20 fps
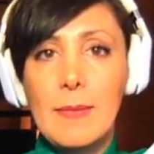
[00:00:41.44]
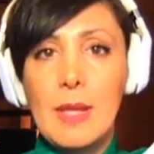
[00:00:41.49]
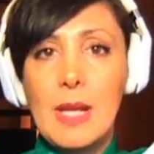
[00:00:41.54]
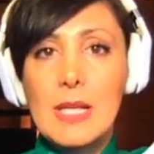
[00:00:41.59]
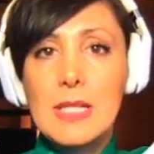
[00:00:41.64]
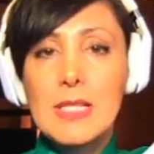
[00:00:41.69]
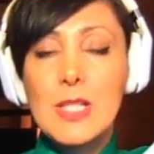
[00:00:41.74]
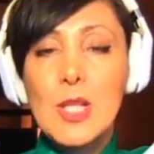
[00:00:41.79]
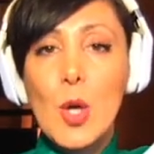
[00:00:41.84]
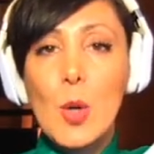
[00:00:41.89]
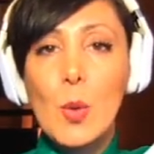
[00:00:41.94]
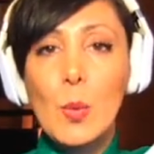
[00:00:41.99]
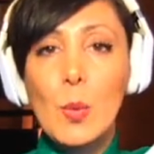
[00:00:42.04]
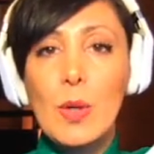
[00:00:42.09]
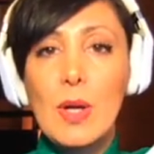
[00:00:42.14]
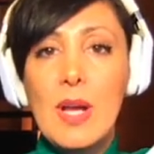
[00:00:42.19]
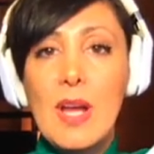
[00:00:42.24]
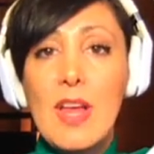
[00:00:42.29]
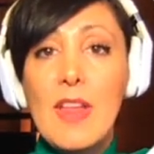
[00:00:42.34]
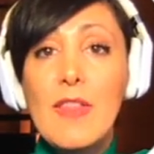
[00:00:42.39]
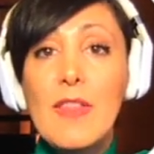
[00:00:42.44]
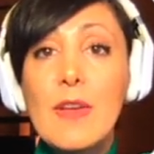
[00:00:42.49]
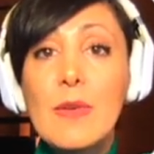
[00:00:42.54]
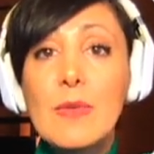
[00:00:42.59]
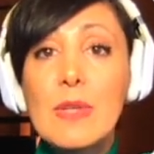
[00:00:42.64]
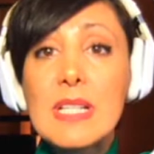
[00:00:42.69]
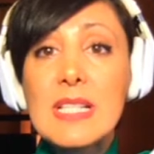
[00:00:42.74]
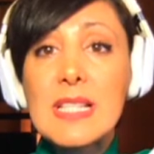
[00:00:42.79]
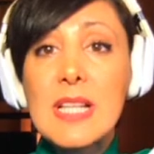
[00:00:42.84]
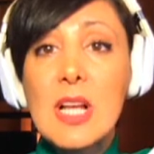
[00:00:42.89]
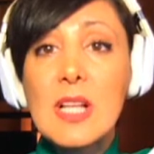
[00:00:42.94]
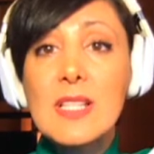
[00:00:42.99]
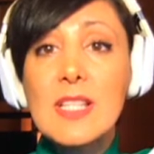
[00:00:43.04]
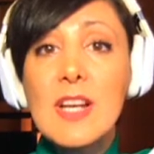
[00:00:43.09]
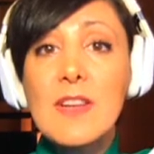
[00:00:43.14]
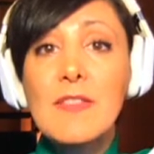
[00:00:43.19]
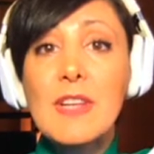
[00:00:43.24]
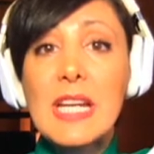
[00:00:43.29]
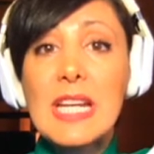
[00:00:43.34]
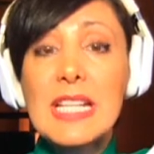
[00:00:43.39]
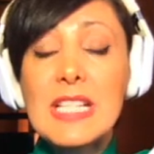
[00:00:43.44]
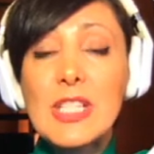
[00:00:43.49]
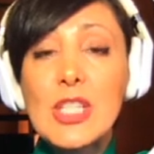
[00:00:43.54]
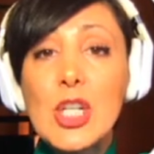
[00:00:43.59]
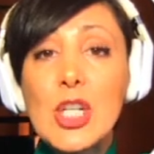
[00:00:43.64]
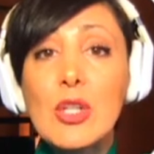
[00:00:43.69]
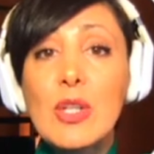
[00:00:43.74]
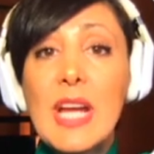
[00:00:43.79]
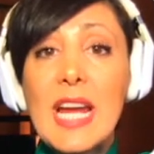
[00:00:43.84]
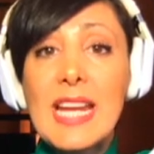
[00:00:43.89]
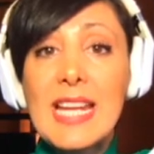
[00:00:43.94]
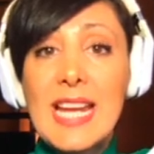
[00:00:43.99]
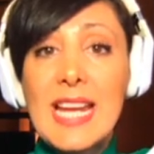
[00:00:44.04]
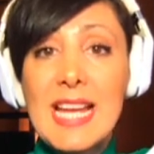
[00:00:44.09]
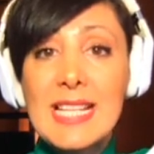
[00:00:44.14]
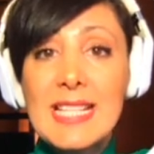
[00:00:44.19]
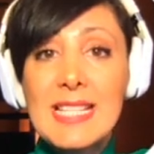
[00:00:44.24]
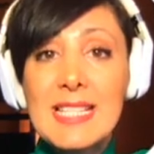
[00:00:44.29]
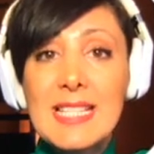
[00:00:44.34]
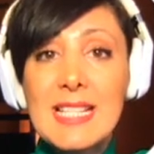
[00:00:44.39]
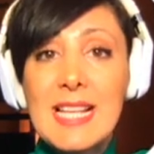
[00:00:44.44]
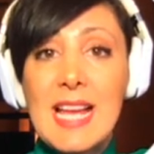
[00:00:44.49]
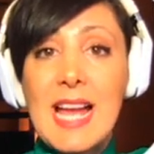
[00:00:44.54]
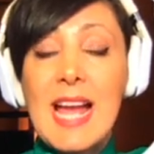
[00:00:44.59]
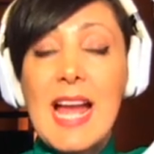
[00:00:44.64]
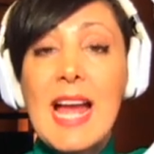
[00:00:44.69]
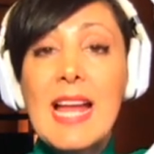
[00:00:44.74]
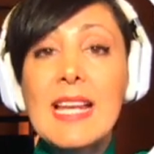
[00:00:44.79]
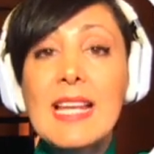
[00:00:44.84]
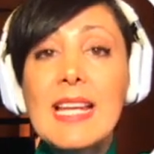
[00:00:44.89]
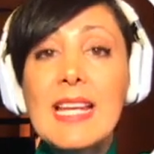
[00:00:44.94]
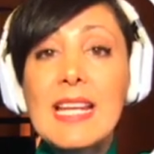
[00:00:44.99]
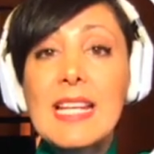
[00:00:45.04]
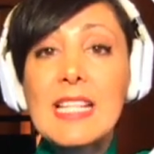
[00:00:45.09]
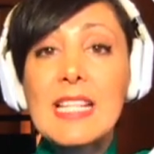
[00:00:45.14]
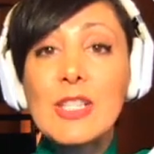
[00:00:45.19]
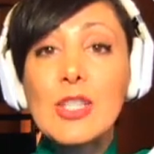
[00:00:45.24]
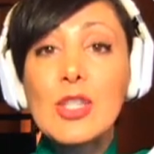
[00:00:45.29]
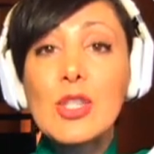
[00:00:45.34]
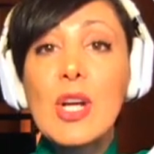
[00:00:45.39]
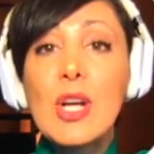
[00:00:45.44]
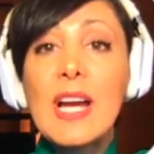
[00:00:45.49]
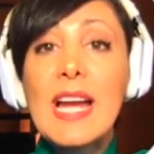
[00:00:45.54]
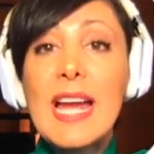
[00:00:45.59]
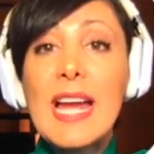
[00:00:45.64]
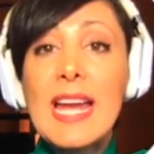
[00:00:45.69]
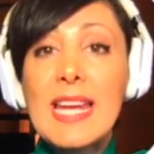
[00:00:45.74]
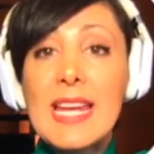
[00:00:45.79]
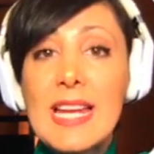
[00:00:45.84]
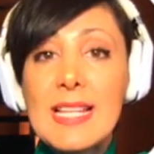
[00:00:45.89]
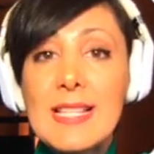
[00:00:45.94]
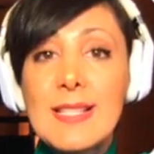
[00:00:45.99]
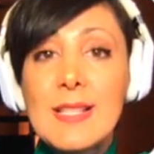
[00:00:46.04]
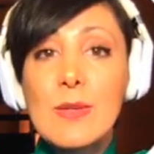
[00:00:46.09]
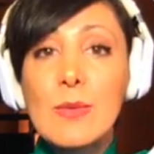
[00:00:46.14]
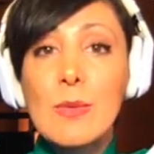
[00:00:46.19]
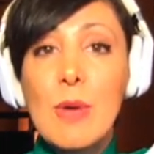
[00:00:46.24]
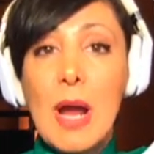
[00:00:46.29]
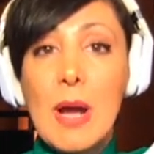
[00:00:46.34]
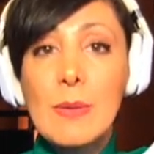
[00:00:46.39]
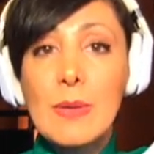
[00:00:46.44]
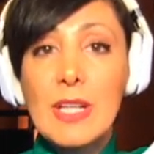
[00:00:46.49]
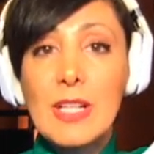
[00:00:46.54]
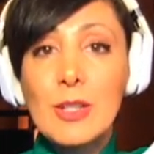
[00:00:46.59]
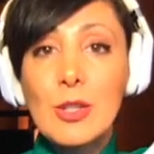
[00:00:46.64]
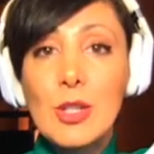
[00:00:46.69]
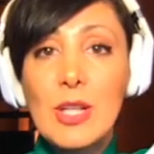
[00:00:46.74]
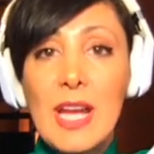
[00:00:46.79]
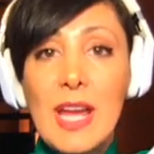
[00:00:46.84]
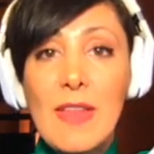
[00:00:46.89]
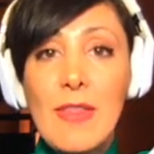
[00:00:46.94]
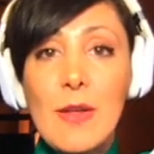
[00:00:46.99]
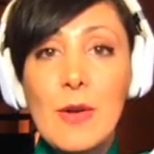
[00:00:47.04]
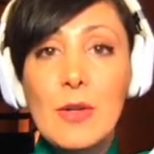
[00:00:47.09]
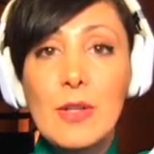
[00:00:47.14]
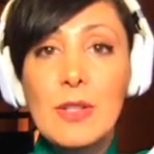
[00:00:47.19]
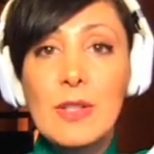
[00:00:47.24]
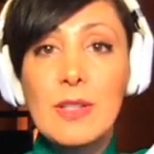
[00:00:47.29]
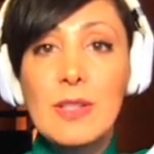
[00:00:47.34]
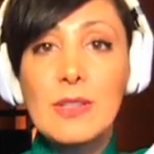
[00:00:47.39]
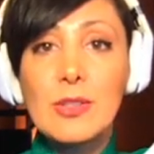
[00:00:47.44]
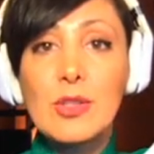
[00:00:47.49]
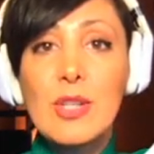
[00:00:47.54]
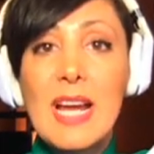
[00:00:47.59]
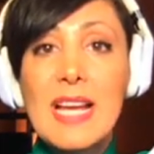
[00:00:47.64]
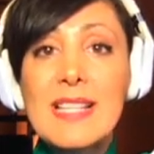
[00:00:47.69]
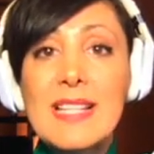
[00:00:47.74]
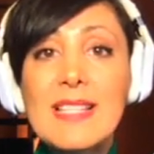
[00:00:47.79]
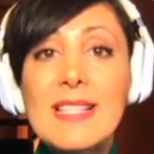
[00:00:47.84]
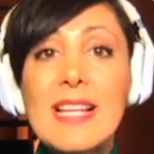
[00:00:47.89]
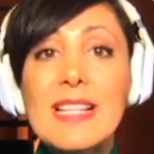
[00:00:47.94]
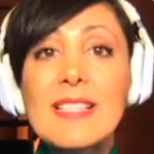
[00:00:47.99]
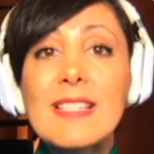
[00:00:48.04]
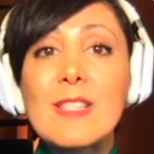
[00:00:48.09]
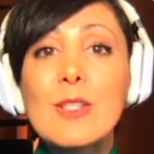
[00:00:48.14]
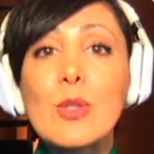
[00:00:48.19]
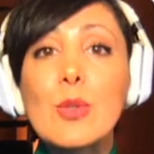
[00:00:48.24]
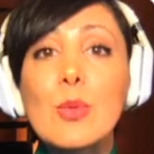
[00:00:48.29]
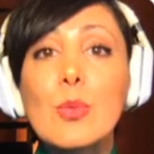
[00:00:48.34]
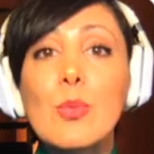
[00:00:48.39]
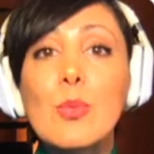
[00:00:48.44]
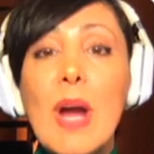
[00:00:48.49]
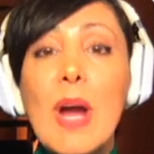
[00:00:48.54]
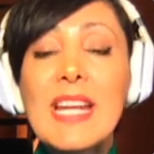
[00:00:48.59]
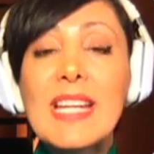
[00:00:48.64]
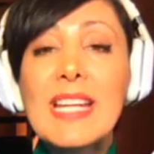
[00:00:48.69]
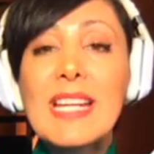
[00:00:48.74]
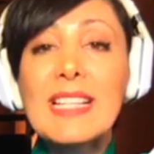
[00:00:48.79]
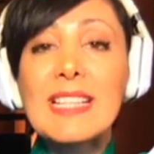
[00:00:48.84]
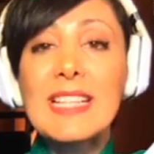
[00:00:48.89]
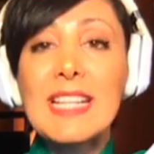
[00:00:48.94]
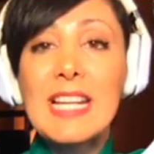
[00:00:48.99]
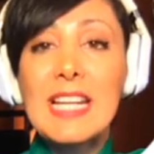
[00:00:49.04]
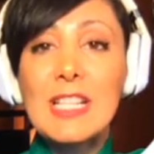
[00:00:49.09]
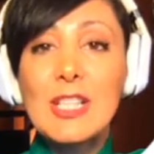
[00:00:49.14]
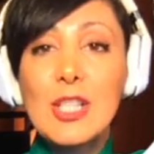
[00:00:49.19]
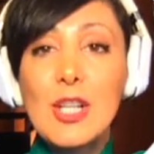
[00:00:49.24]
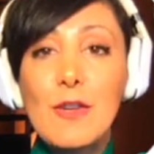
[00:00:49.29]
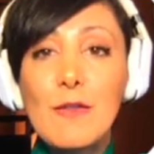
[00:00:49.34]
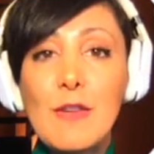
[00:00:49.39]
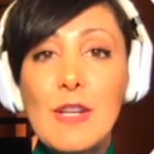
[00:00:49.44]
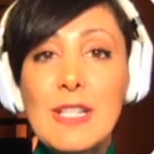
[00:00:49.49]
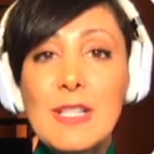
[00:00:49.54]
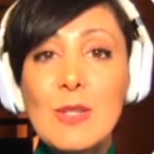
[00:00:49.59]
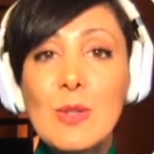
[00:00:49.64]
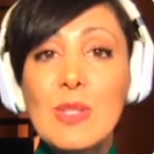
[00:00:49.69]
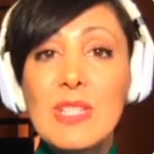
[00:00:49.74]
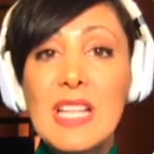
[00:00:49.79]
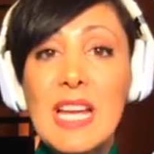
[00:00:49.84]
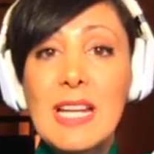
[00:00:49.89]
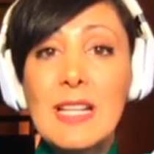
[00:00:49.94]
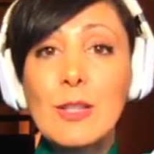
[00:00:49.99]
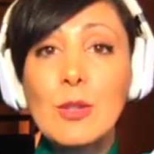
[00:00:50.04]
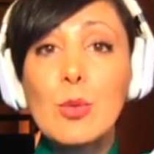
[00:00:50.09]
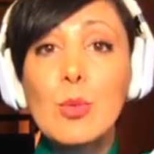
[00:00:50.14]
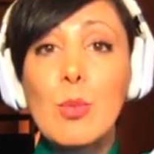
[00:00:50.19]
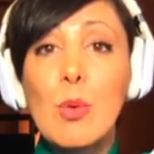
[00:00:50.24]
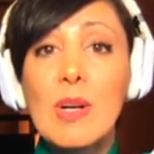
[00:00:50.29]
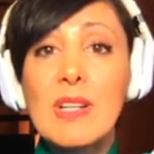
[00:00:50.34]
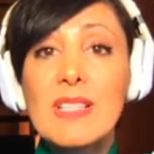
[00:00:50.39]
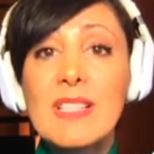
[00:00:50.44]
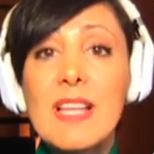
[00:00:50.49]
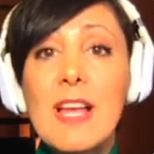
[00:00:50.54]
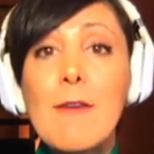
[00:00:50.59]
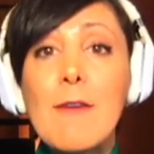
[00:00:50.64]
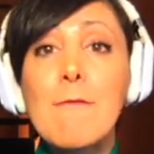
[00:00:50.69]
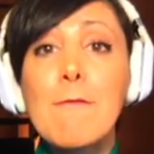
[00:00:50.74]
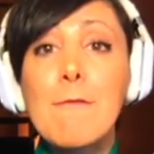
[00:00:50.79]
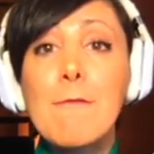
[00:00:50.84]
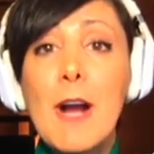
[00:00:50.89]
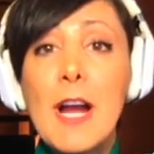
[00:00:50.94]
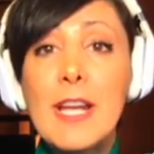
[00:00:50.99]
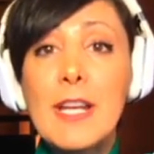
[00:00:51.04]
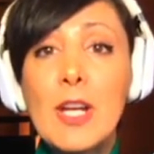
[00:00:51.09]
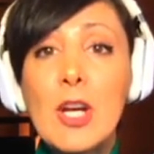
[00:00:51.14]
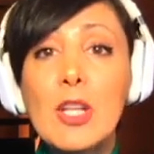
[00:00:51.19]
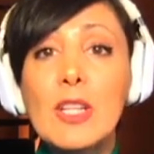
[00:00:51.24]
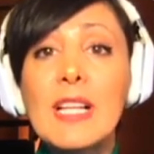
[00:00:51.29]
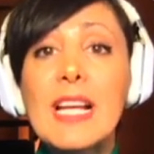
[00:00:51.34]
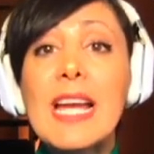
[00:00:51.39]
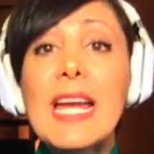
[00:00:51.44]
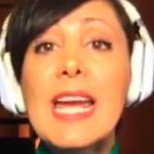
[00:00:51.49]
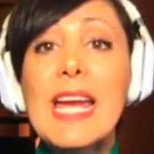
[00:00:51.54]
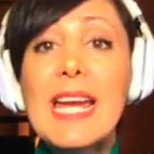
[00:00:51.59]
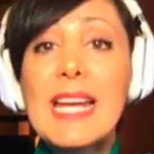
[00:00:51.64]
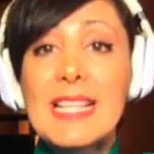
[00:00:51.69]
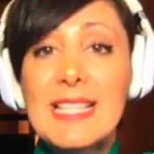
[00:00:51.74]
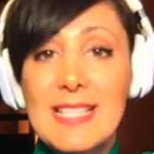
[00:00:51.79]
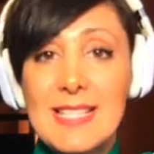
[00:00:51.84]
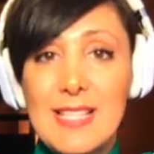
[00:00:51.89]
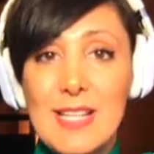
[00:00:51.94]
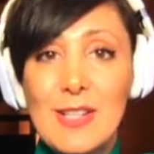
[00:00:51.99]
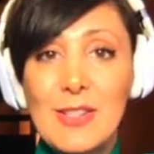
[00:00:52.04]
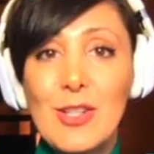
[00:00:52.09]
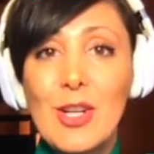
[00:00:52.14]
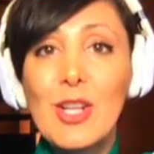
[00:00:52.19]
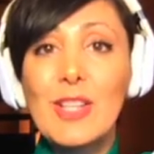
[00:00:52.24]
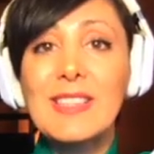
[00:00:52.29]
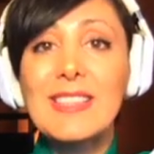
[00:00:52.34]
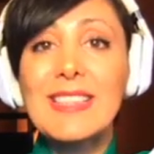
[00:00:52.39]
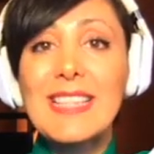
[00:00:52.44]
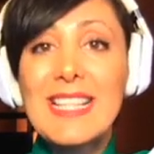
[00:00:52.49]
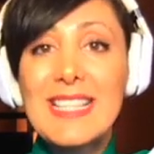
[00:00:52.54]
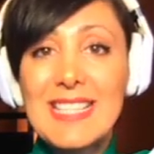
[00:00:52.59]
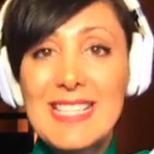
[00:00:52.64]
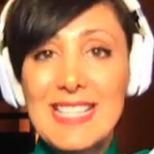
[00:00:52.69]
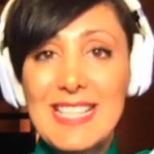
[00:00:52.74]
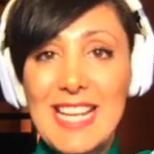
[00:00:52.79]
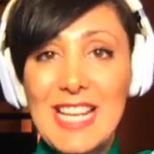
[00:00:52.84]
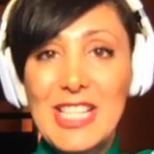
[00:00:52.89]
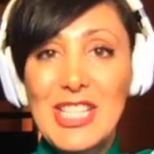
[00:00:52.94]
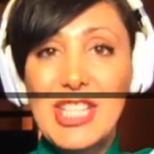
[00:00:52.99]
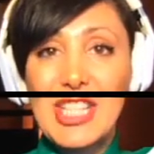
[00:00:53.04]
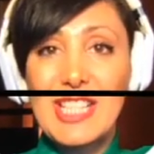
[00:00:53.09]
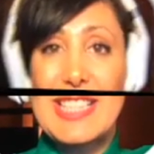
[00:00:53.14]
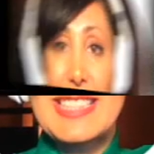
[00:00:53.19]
So, the result of inter-AS and intra-AS routing together translates to writing the interface to take towards a final external destination.